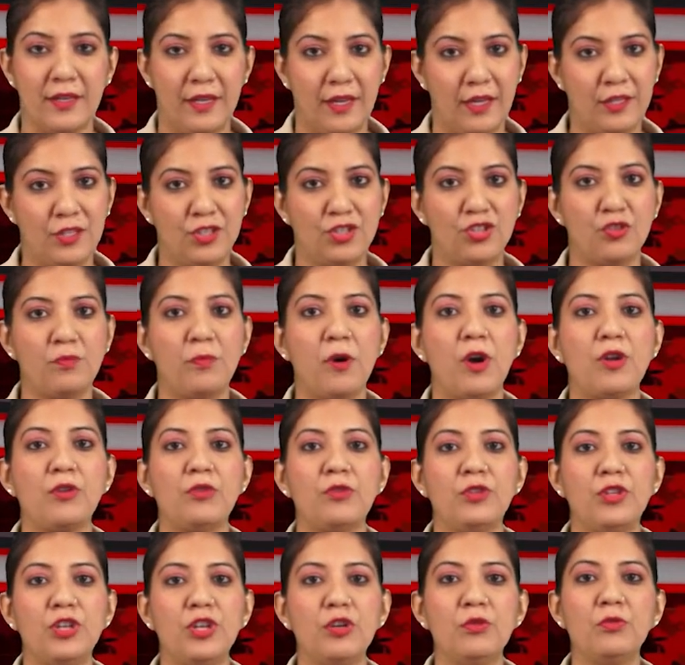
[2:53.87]
It's Tomorrow
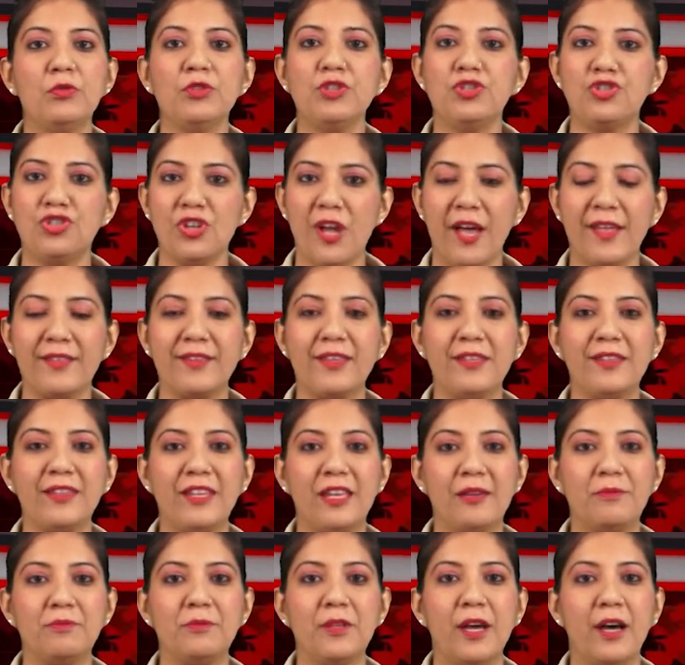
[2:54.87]
News, Chandni
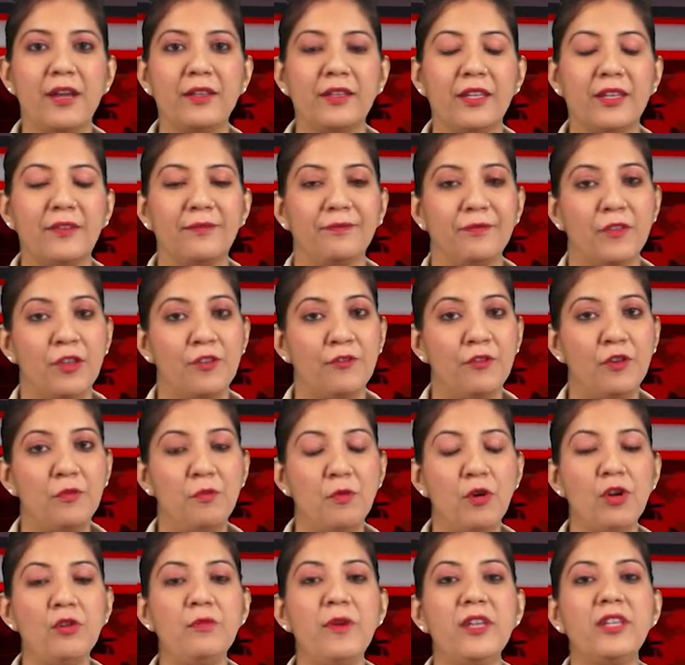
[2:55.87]
Nevnani. For
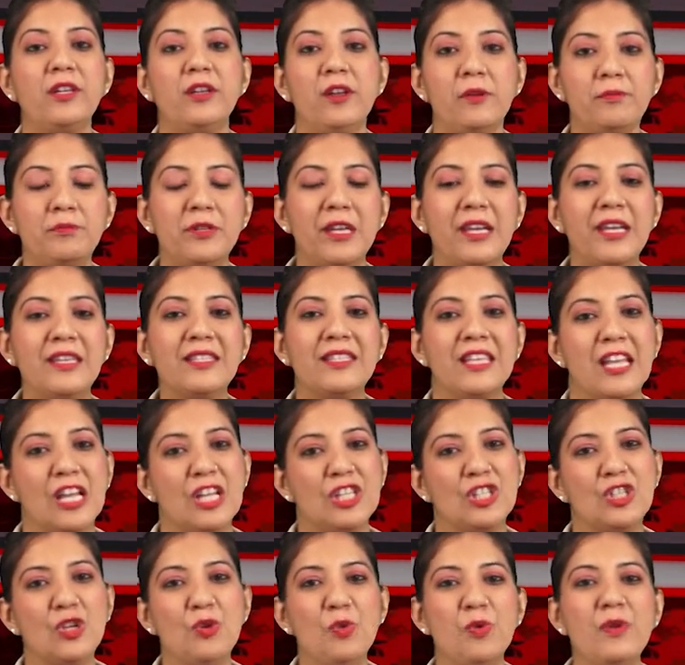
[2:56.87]
more weather updates,
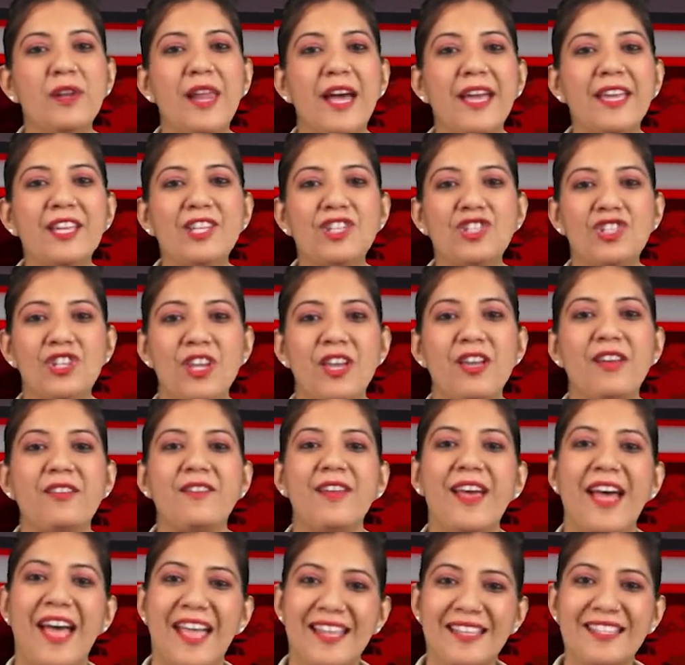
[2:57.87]
do like,
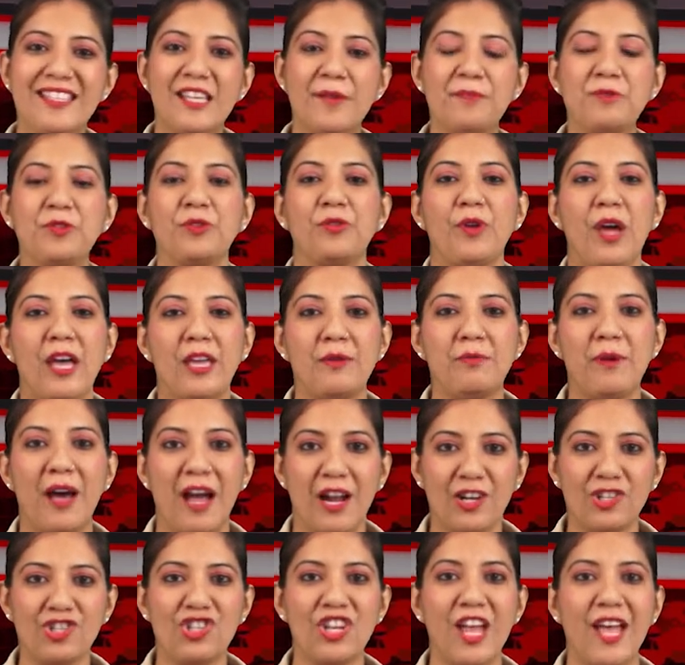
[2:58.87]
share and subscribe
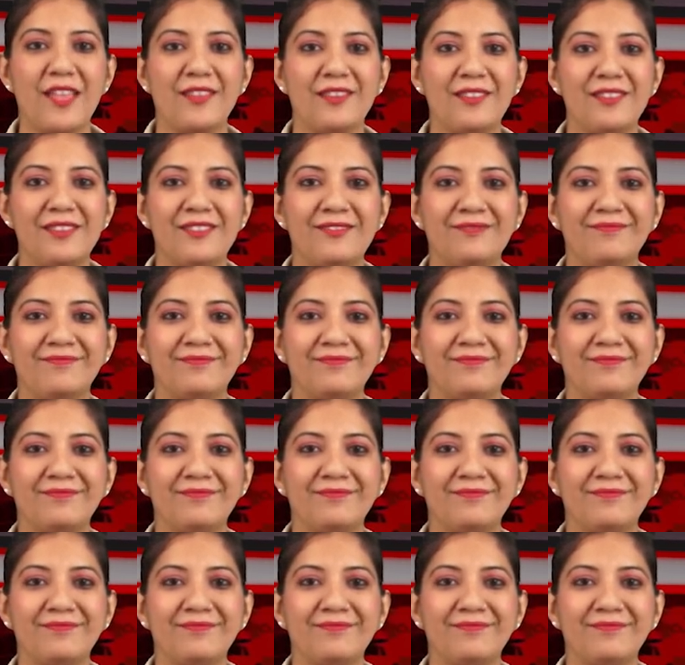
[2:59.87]
our channel.